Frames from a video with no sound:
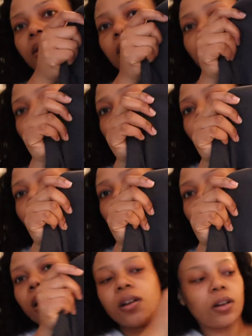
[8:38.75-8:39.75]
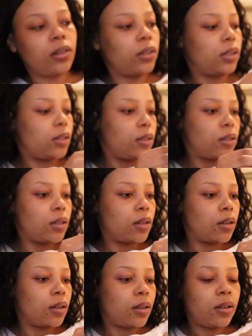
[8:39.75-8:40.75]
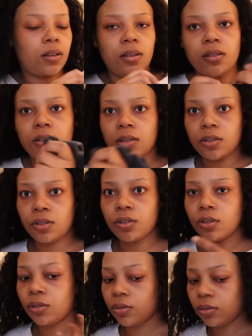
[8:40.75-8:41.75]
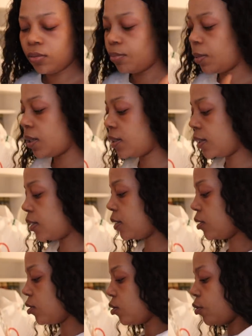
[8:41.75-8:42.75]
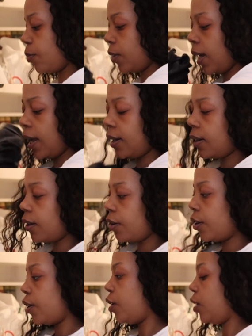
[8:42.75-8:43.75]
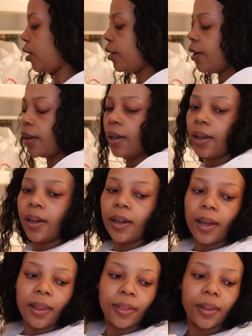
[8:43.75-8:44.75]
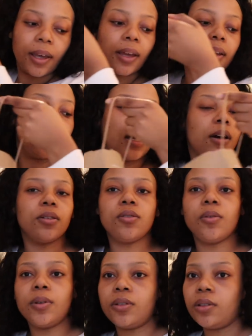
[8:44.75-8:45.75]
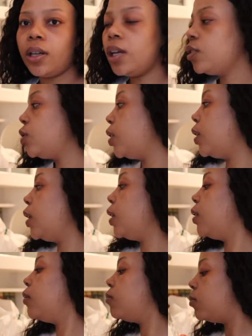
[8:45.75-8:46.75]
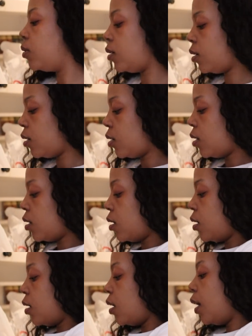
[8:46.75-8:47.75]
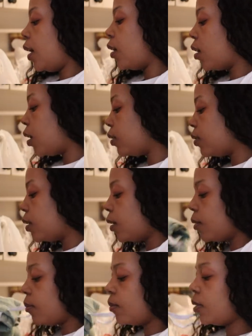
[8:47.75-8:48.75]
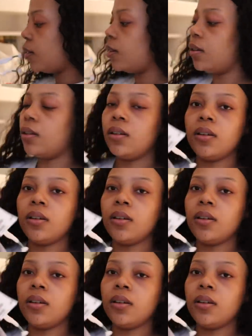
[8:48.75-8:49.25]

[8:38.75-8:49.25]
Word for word: it. But I got these just, you know, basics just to put under. And then I also went to H&M. I got them